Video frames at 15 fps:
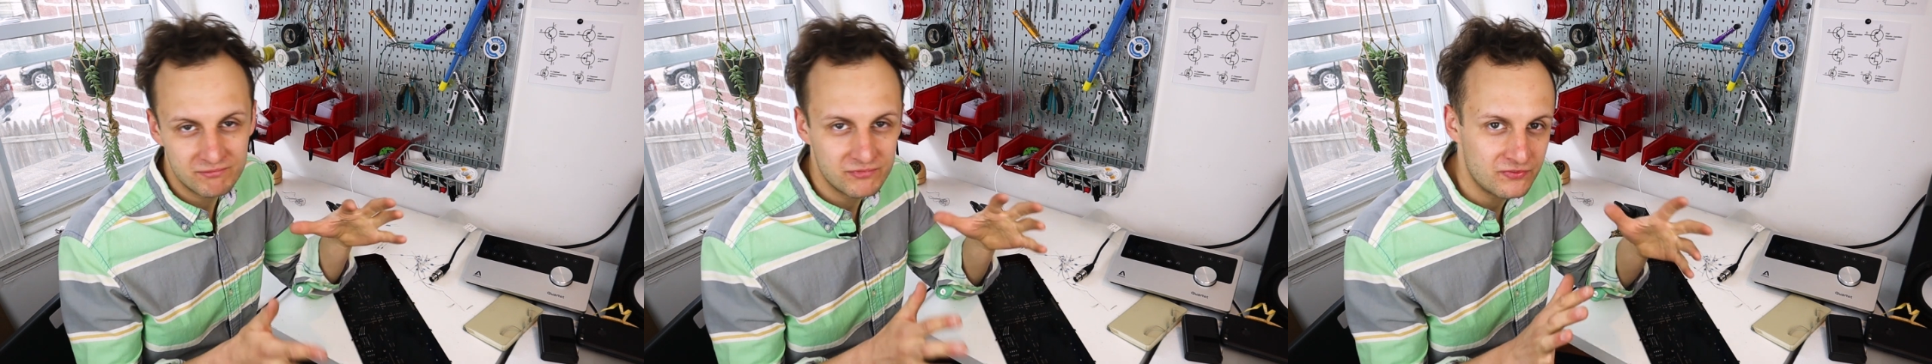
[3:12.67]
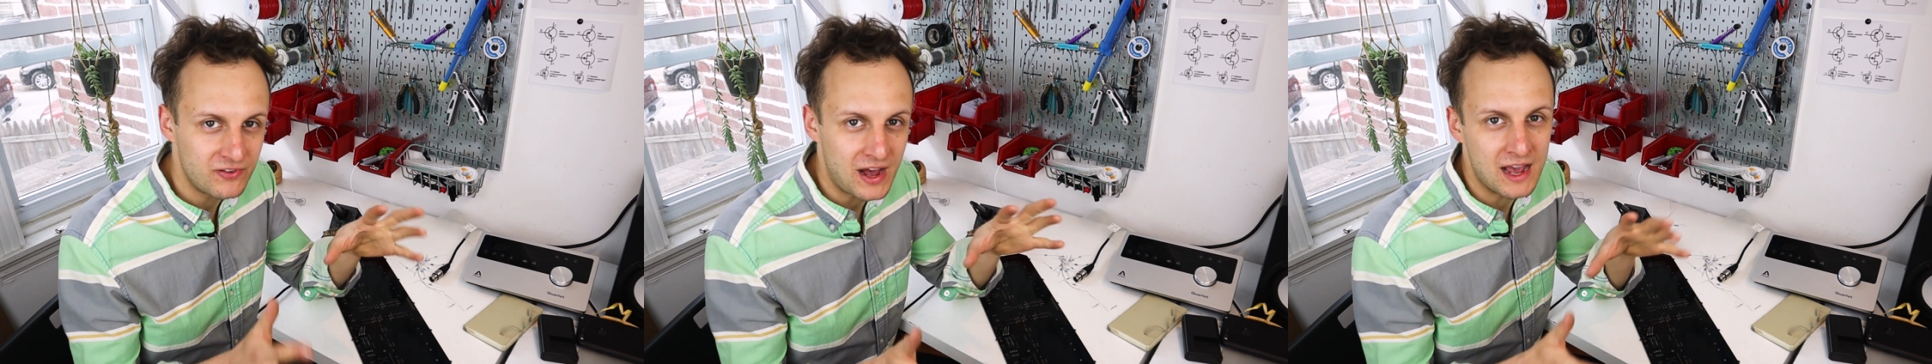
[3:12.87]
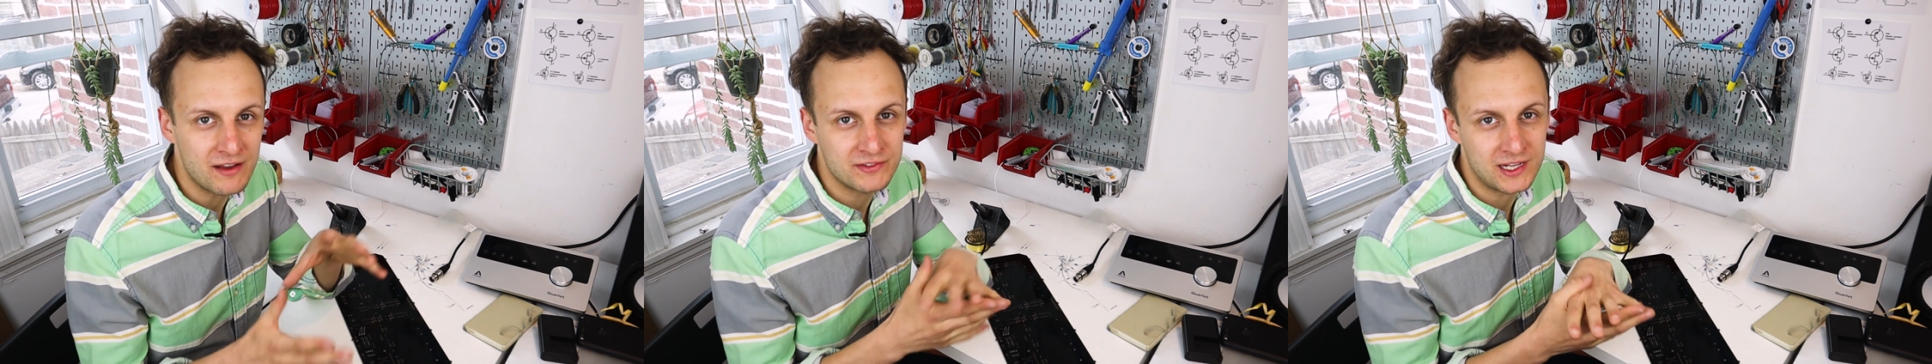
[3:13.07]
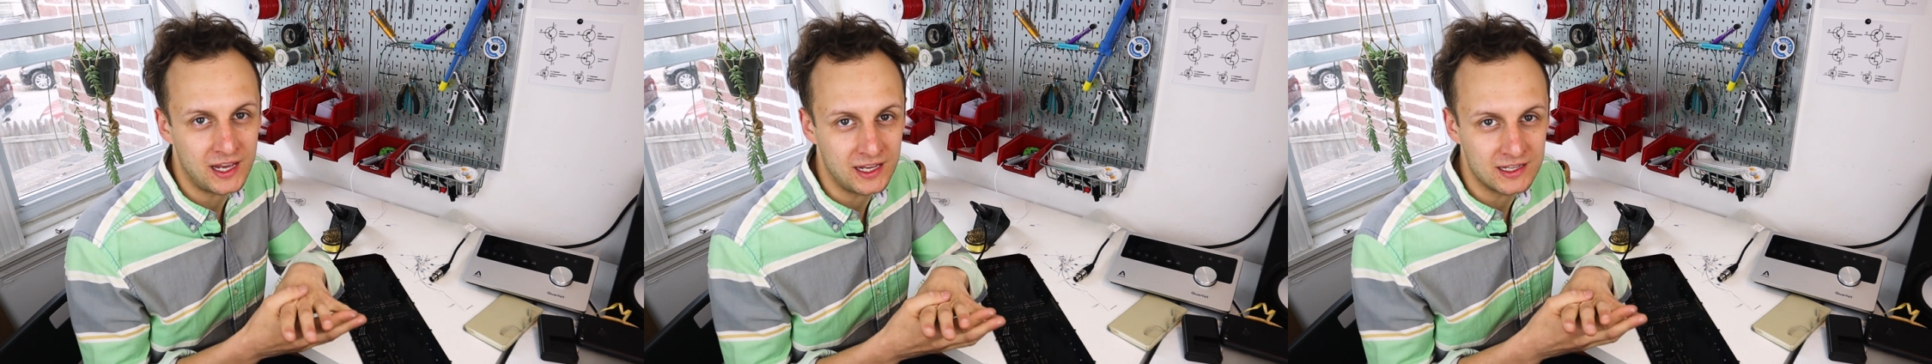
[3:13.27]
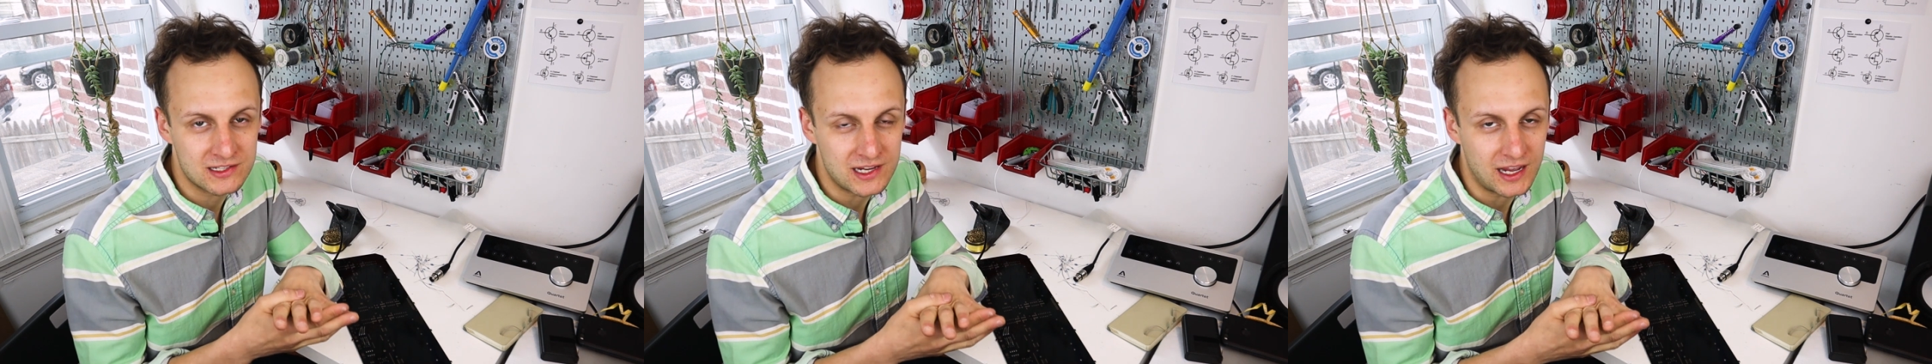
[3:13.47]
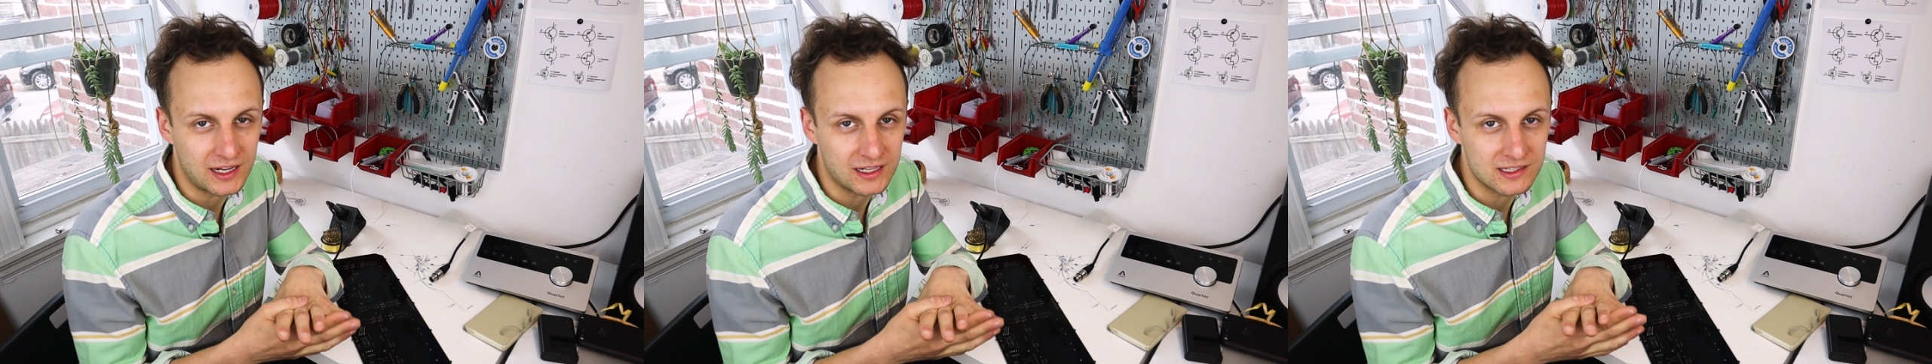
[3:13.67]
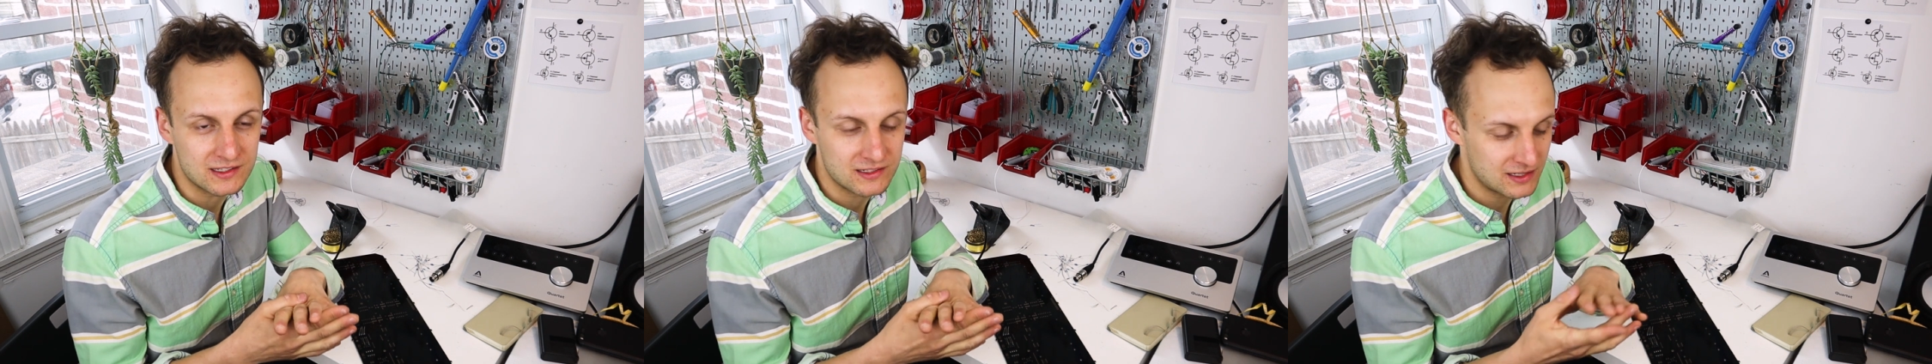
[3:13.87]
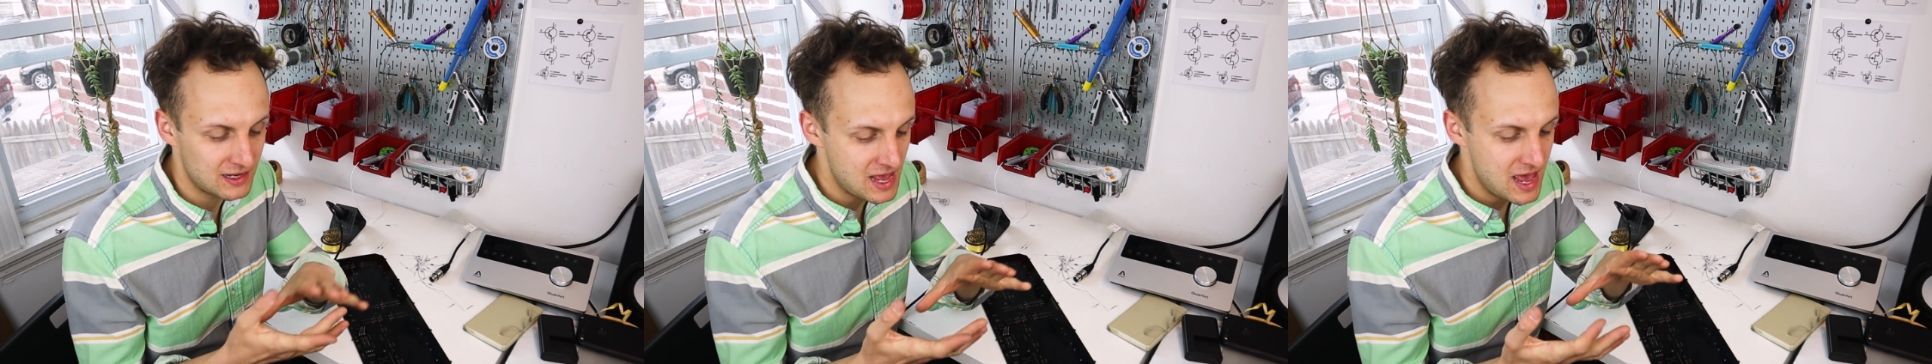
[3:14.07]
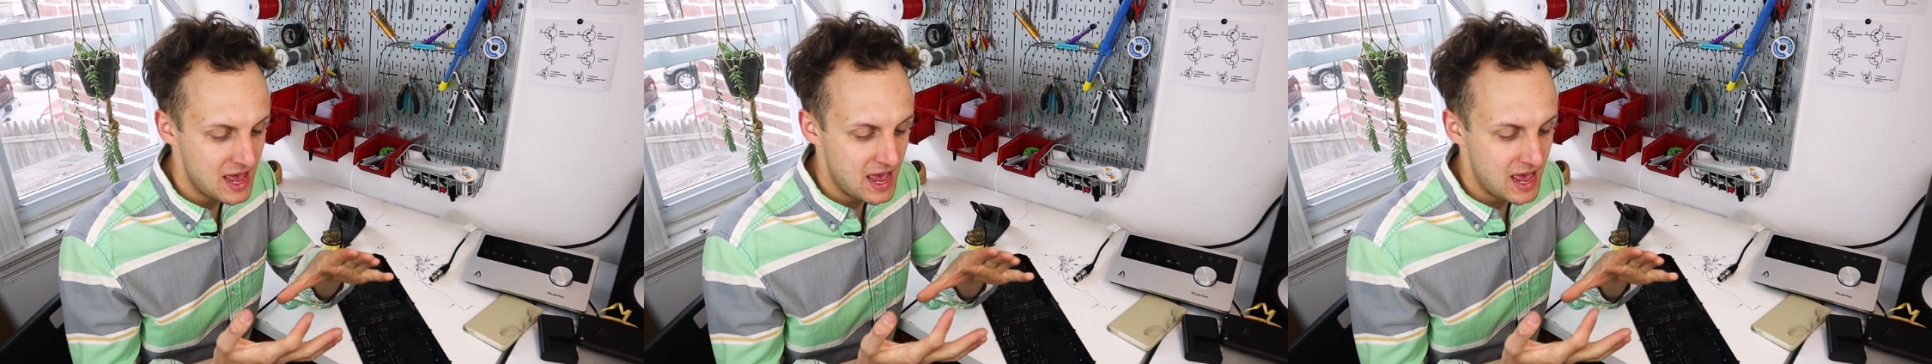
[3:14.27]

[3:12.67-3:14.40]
five to eight seconds.